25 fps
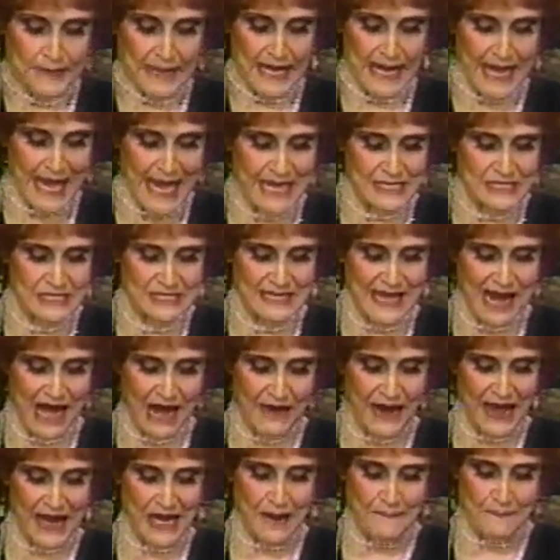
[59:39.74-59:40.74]
Is
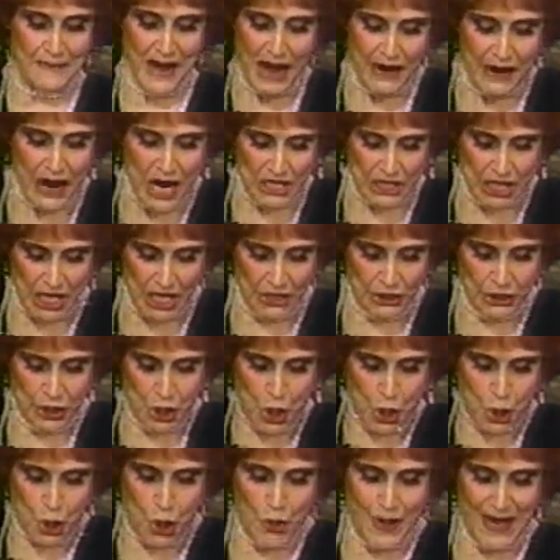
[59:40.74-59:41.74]
there an American
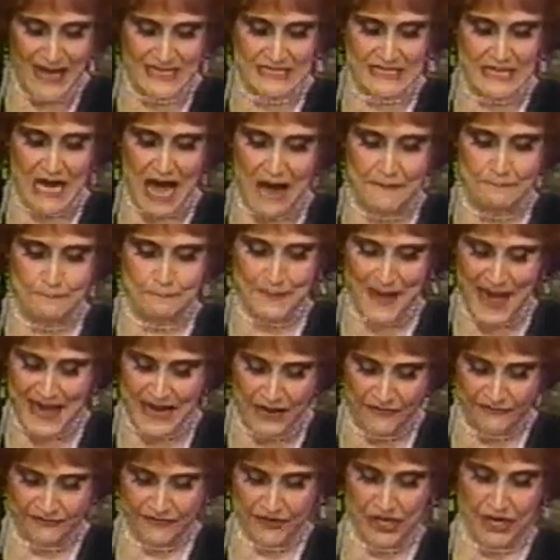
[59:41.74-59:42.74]
who has not
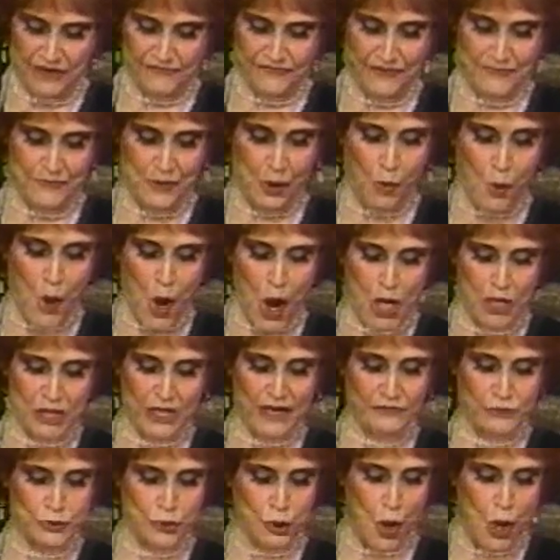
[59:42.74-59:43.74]
benefited from the work
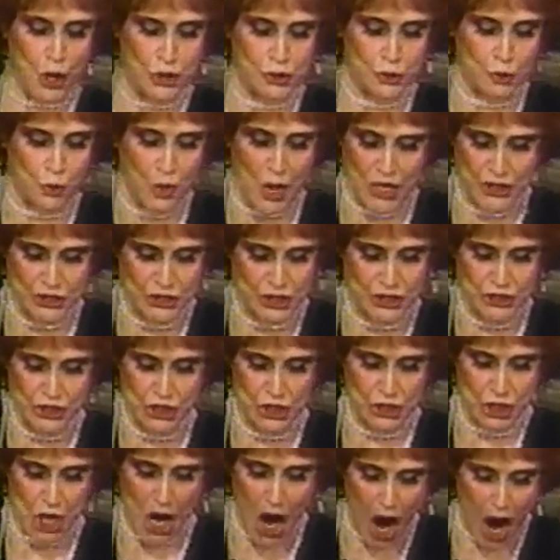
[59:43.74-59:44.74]
of George
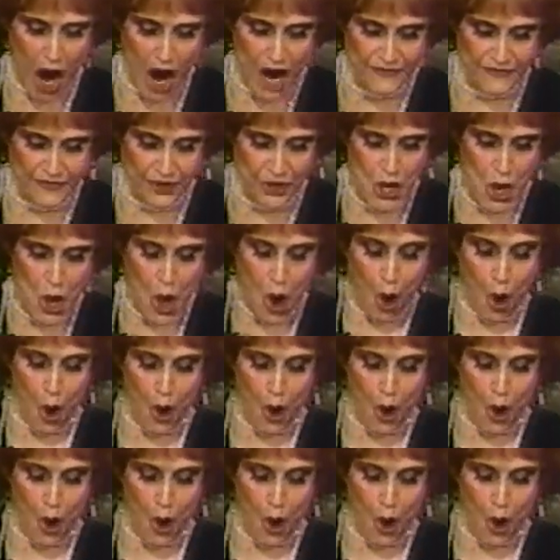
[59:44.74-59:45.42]
Washington Carver,